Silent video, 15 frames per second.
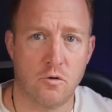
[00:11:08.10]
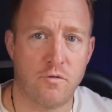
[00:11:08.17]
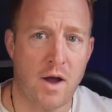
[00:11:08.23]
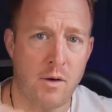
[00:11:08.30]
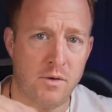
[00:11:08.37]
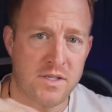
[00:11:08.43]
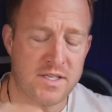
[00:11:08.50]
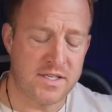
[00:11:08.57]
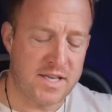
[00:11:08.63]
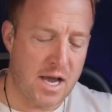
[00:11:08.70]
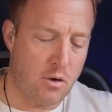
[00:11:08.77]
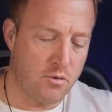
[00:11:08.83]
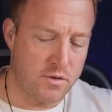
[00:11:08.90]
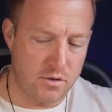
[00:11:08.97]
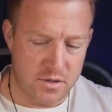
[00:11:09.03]
So if I were to sit
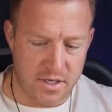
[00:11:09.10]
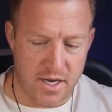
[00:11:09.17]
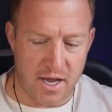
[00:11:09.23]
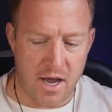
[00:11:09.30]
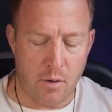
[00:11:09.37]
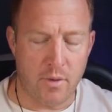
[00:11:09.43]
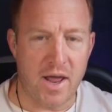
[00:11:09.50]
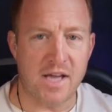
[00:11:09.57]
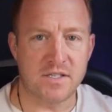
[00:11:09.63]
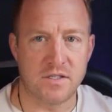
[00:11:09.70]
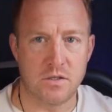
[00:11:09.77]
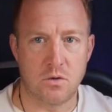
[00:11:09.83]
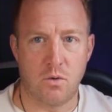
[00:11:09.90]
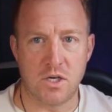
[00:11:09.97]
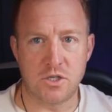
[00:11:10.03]
down with you today, I would ask
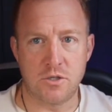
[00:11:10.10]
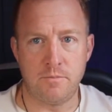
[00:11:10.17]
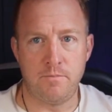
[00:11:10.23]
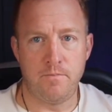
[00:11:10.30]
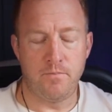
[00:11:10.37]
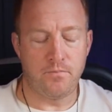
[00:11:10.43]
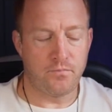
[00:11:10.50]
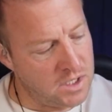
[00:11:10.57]
this question.